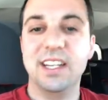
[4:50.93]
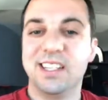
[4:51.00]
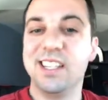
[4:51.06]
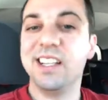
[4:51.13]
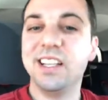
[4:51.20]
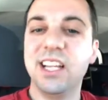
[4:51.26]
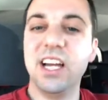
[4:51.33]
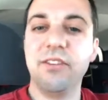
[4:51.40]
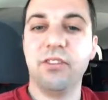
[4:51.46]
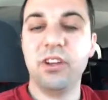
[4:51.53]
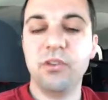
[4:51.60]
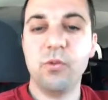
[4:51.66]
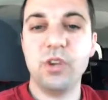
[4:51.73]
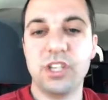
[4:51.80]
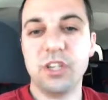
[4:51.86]
to the level
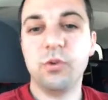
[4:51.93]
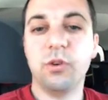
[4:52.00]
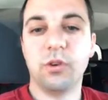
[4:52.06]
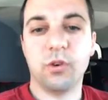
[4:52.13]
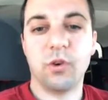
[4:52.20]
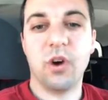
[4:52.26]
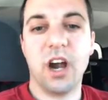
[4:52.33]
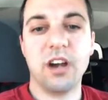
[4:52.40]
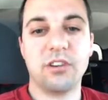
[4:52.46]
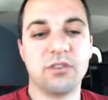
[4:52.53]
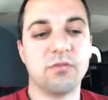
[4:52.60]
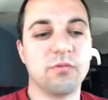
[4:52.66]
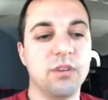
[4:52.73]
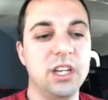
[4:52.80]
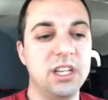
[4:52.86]
at which it would require
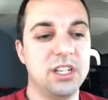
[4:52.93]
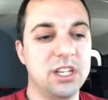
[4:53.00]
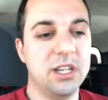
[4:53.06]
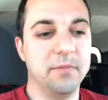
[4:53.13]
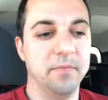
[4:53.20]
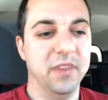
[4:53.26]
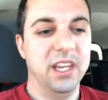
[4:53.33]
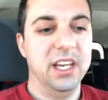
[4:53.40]
to reach it.